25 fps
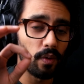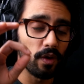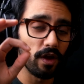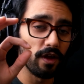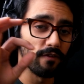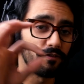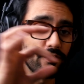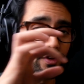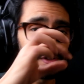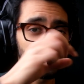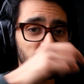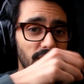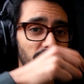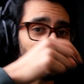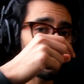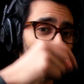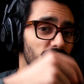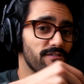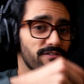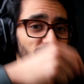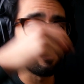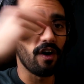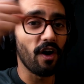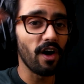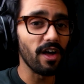if you take a
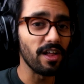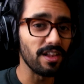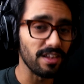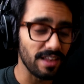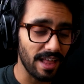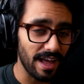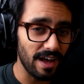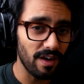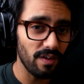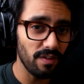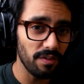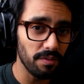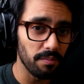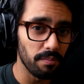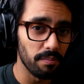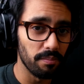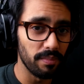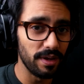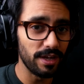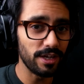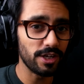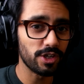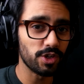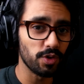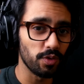vial out,
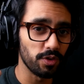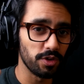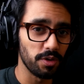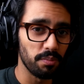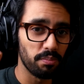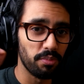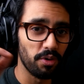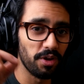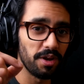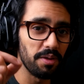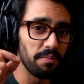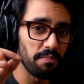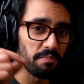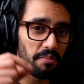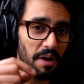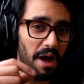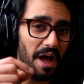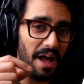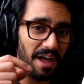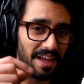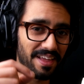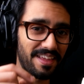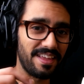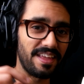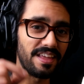make sure you put it
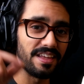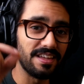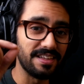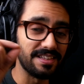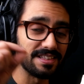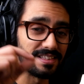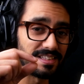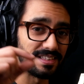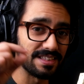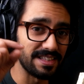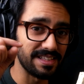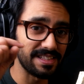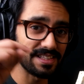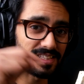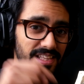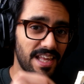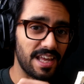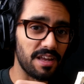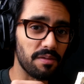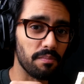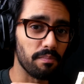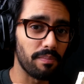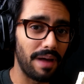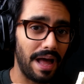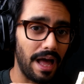back into the
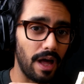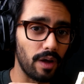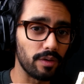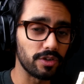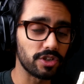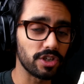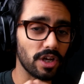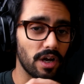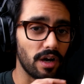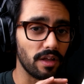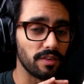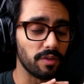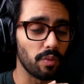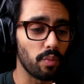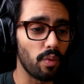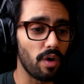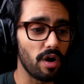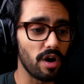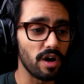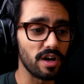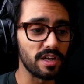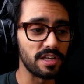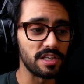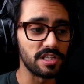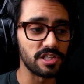same pouch.
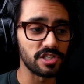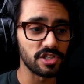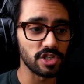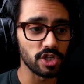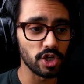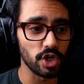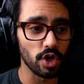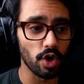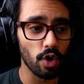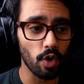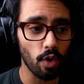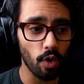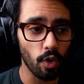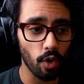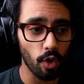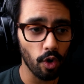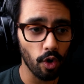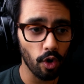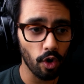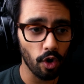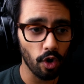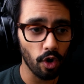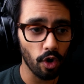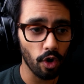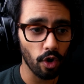Otherwise,
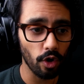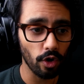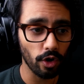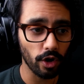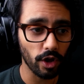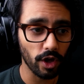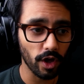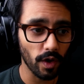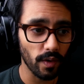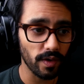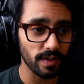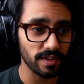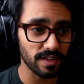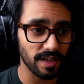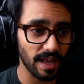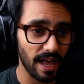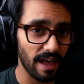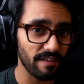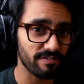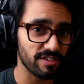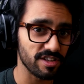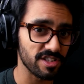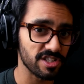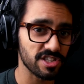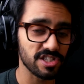you're going to
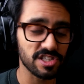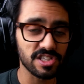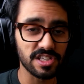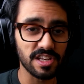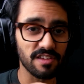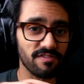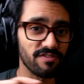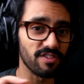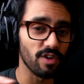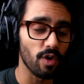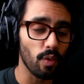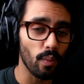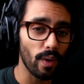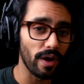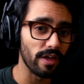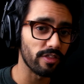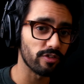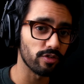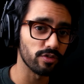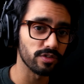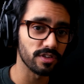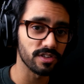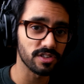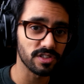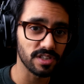have to sniff your way
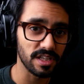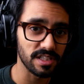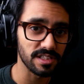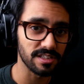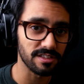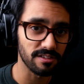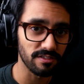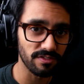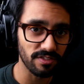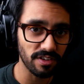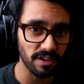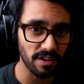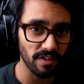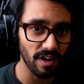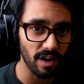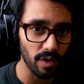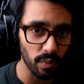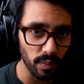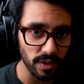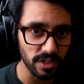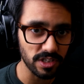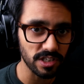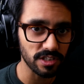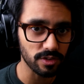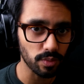through the scents to figure out
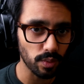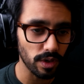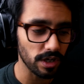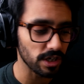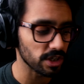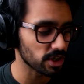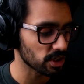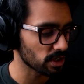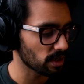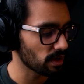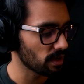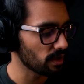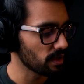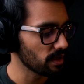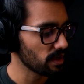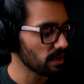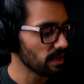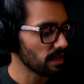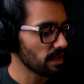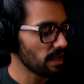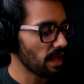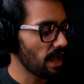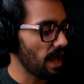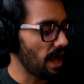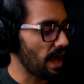which is which.
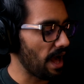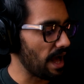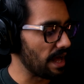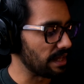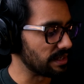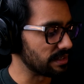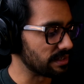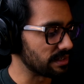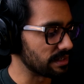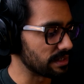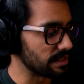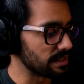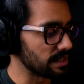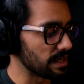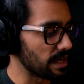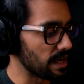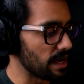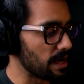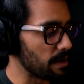And